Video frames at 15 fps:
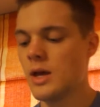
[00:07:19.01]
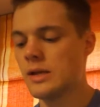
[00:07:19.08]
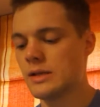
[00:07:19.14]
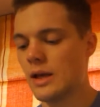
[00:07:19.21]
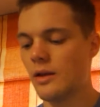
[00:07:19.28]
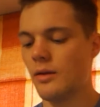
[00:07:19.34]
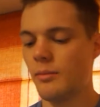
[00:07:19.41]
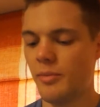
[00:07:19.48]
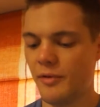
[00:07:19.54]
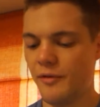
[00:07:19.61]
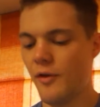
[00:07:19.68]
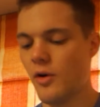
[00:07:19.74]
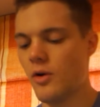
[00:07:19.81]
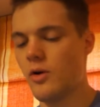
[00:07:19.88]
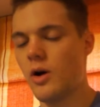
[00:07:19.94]
So
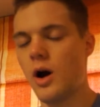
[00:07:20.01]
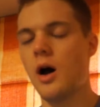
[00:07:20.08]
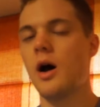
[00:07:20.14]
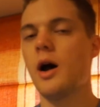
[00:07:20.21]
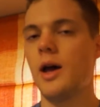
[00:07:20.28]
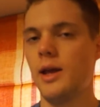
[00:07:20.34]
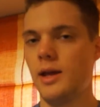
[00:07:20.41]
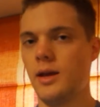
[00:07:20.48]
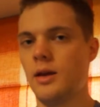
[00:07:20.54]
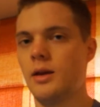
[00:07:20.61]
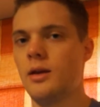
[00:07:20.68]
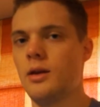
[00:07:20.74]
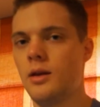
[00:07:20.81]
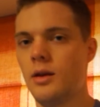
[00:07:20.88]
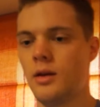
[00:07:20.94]
before I
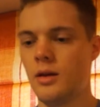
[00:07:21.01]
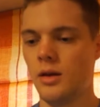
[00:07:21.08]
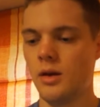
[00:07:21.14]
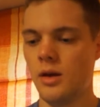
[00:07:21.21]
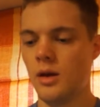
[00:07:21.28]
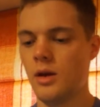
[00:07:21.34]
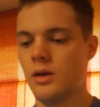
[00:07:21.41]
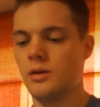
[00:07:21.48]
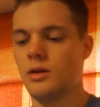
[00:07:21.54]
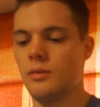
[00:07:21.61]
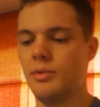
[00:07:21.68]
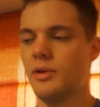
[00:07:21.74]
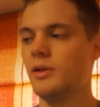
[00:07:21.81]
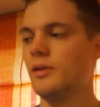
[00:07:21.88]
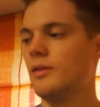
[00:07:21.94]
gotta
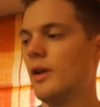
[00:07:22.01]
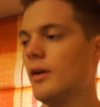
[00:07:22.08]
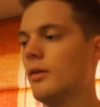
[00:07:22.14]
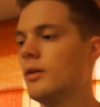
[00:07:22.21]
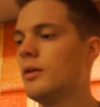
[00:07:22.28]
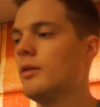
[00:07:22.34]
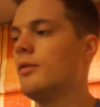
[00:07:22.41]
put this down